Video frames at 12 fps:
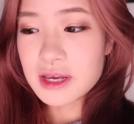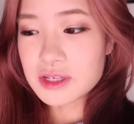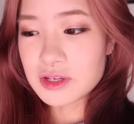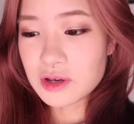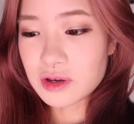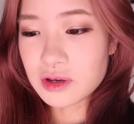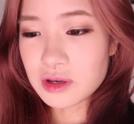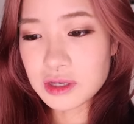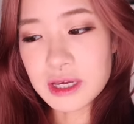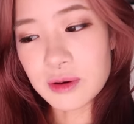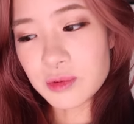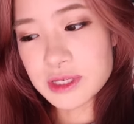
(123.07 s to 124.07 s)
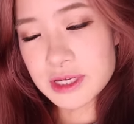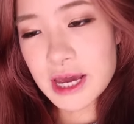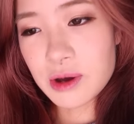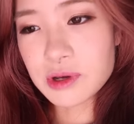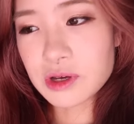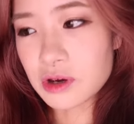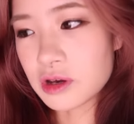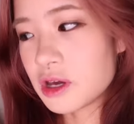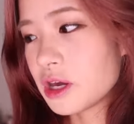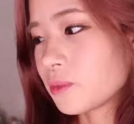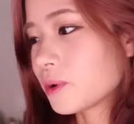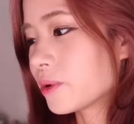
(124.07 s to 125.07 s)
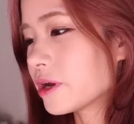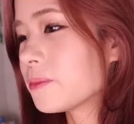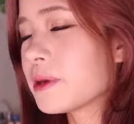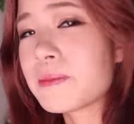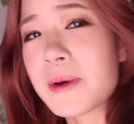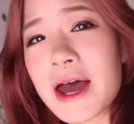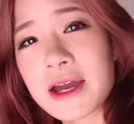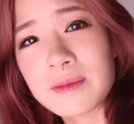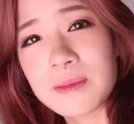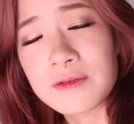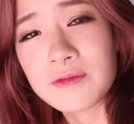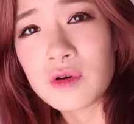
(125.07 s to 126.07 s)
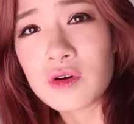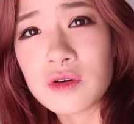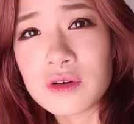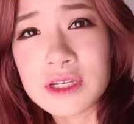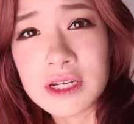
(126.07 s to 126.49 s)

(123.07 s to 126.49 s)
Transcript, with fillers: So yeah, we'll see how we go. We want to be back before